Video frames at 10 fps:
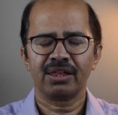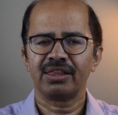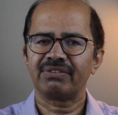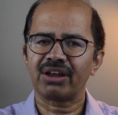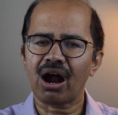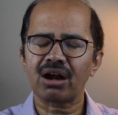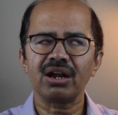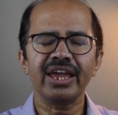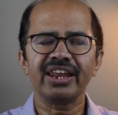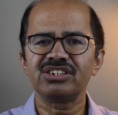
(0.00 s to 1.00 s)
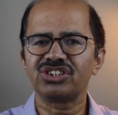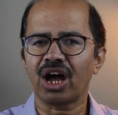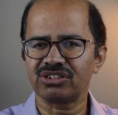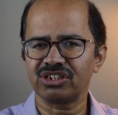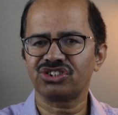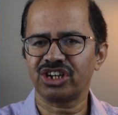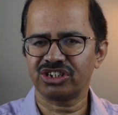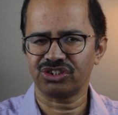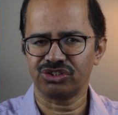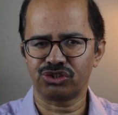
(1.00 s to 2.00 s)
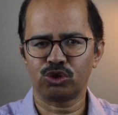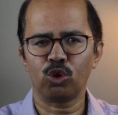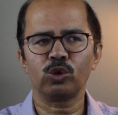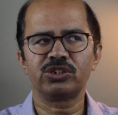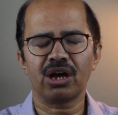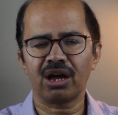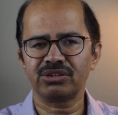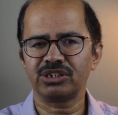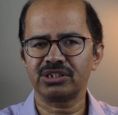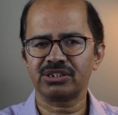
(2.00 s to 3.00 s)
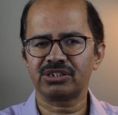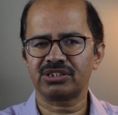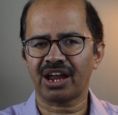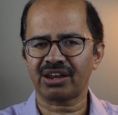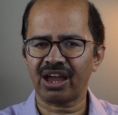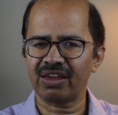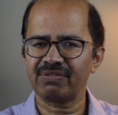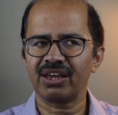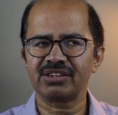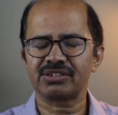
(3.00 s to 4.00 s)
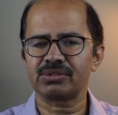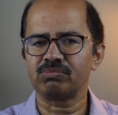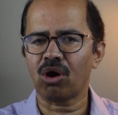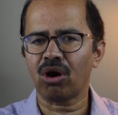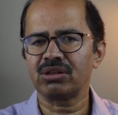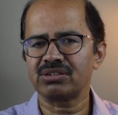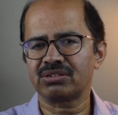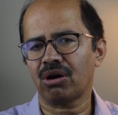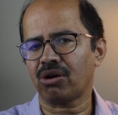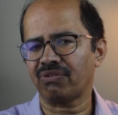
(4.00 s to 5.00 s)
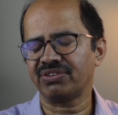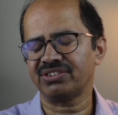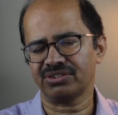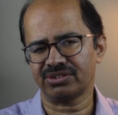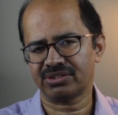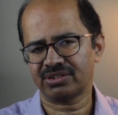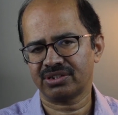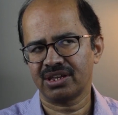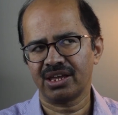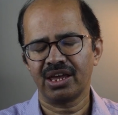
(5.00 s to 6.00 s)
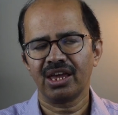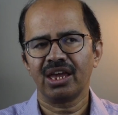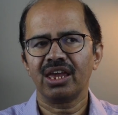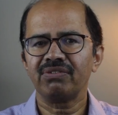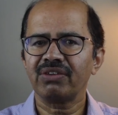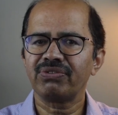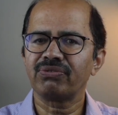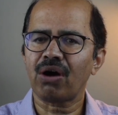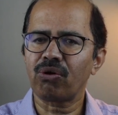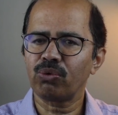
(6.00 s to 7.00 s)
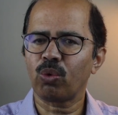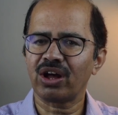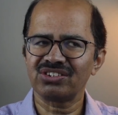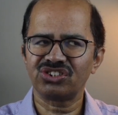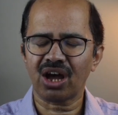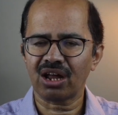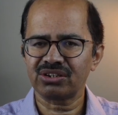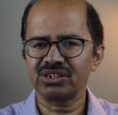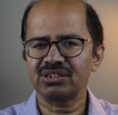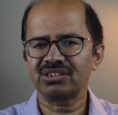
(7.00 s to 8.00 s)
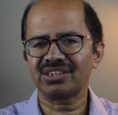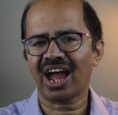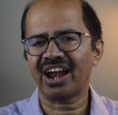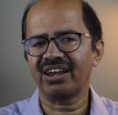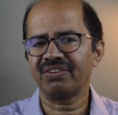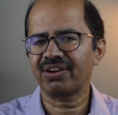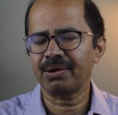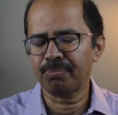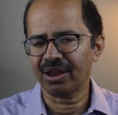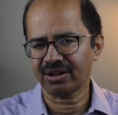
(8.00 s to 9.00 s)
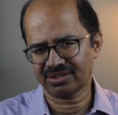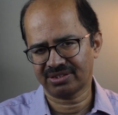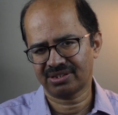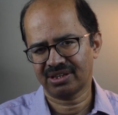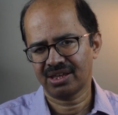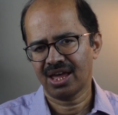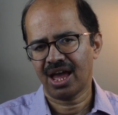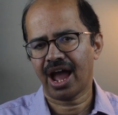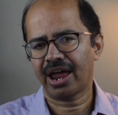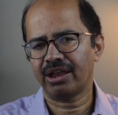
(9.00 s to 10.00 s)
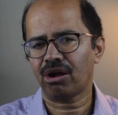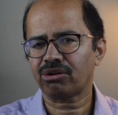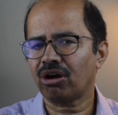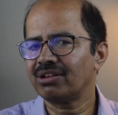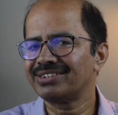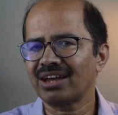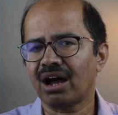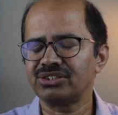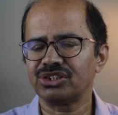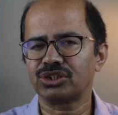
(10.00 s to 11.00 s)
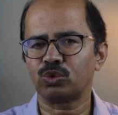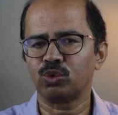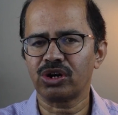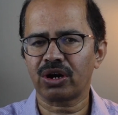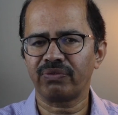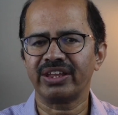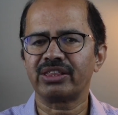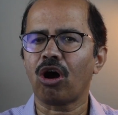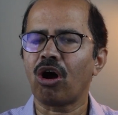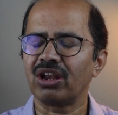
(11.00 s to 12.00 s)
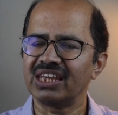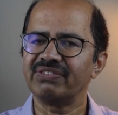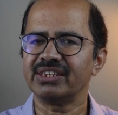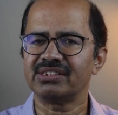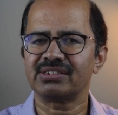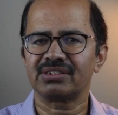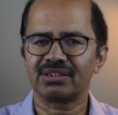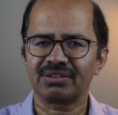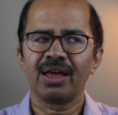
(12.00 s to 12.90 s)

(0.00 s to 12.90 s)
There were hardly any charging stations, no chargers at highways, malls or offices. Even if you found one, chargers had different plugs and not all chargers worked with all EVs.